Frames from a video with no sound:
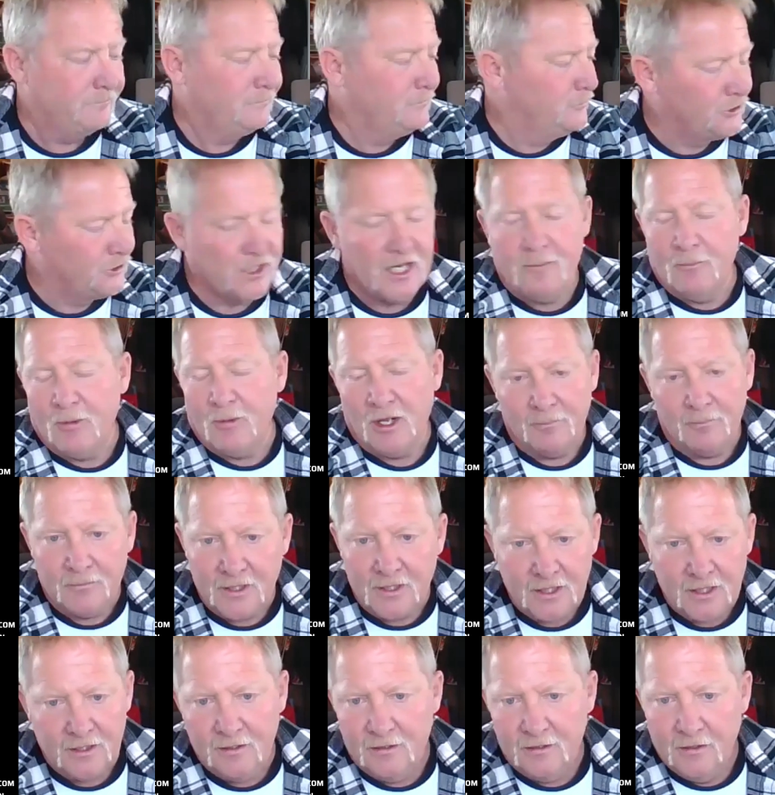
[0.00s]
Shame on
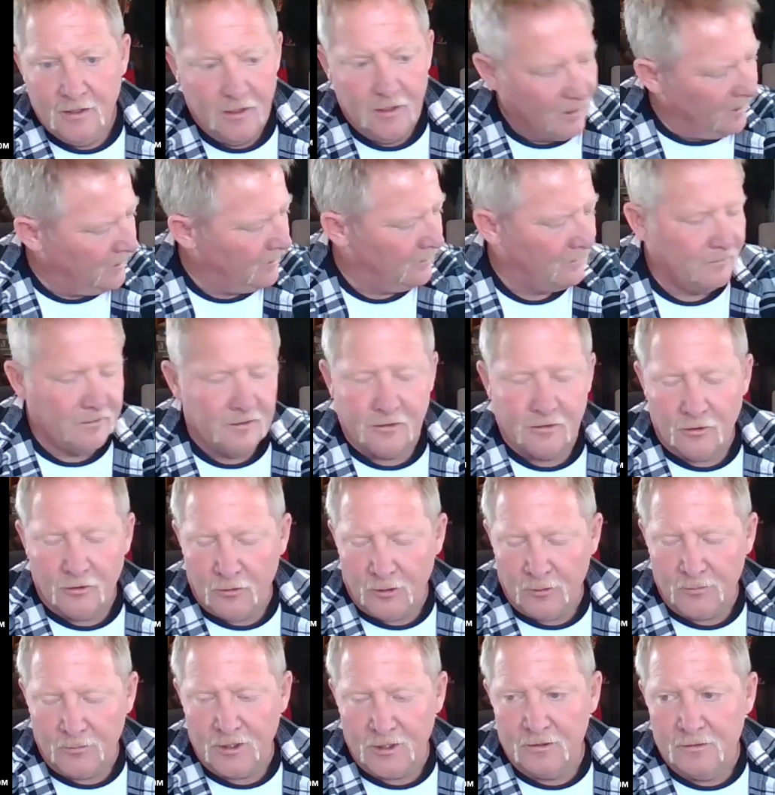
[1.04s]
me. You know
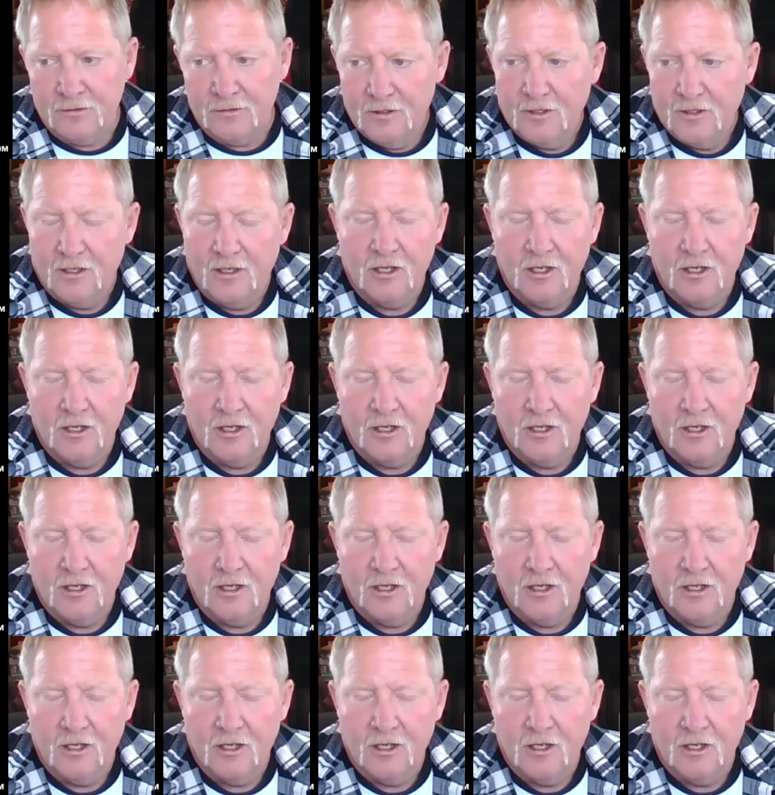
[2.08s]
what I mean?